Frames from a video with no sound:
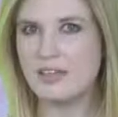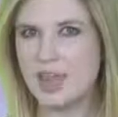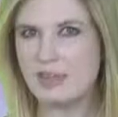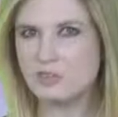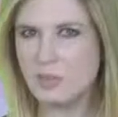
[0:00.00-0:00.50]
they
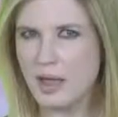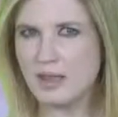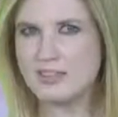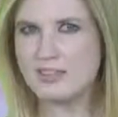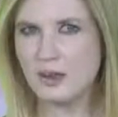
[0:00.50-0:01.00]
have some
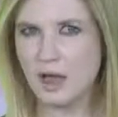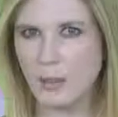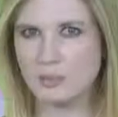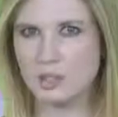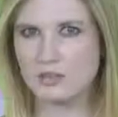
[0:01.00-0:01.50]
excellent
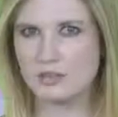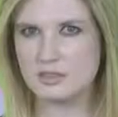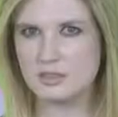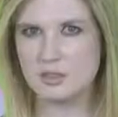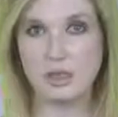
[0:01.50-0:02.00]

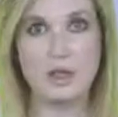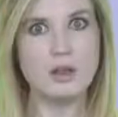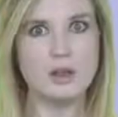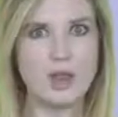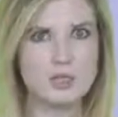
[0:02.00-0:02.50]
options.
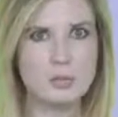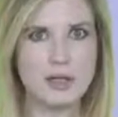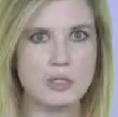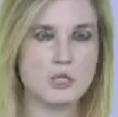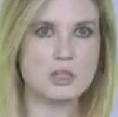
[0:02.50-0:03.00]
Not to
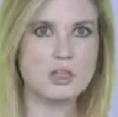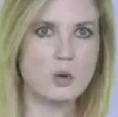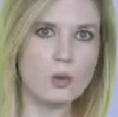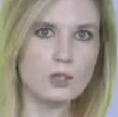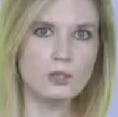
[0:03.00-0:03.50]
mention, in the
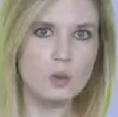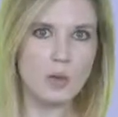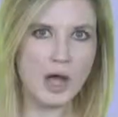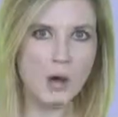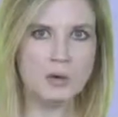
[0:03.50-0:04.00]
original
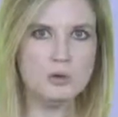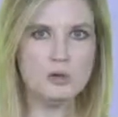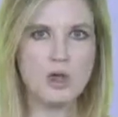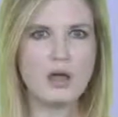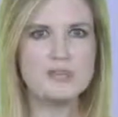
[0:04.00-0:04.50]
poem,
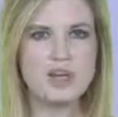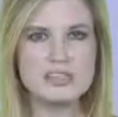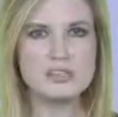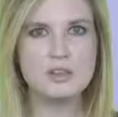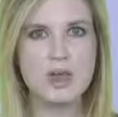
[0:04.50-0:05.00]
Mulan
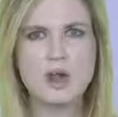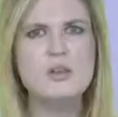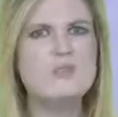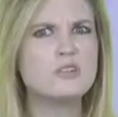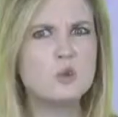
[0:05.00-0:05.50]
fights in the
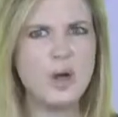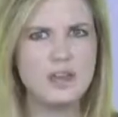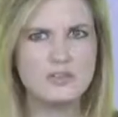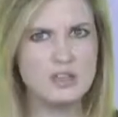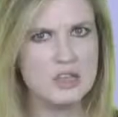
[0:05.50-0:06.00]
army for
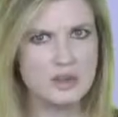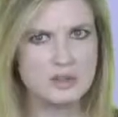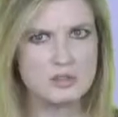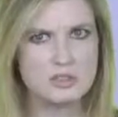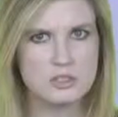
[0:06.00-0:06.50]
12
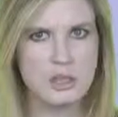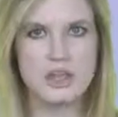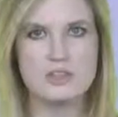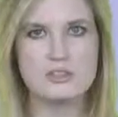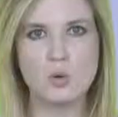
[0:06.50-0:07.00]
years,
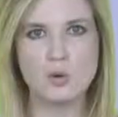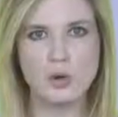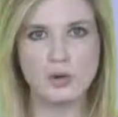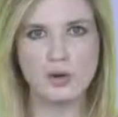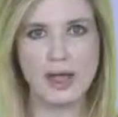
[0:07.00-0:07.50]
so an
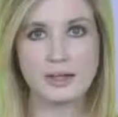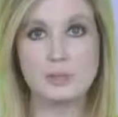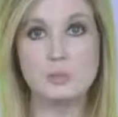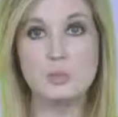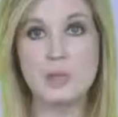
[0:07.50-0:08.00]
older
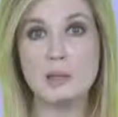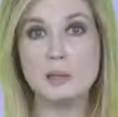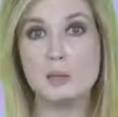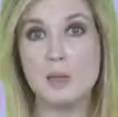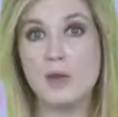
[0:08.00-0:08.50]
actress would be
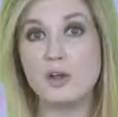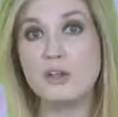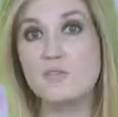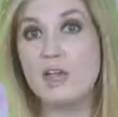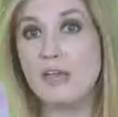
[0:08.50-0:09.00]
able to better
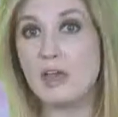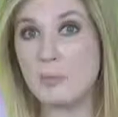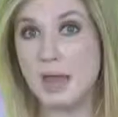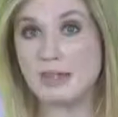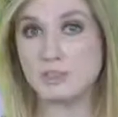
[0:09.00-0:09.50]
convey
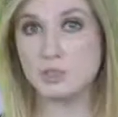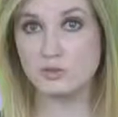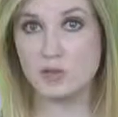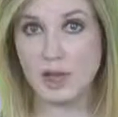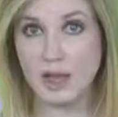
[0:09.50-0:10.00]
that passage
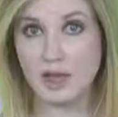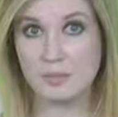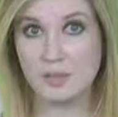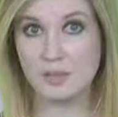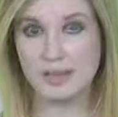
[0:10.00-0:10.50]
of
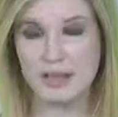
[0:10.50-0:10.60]
time.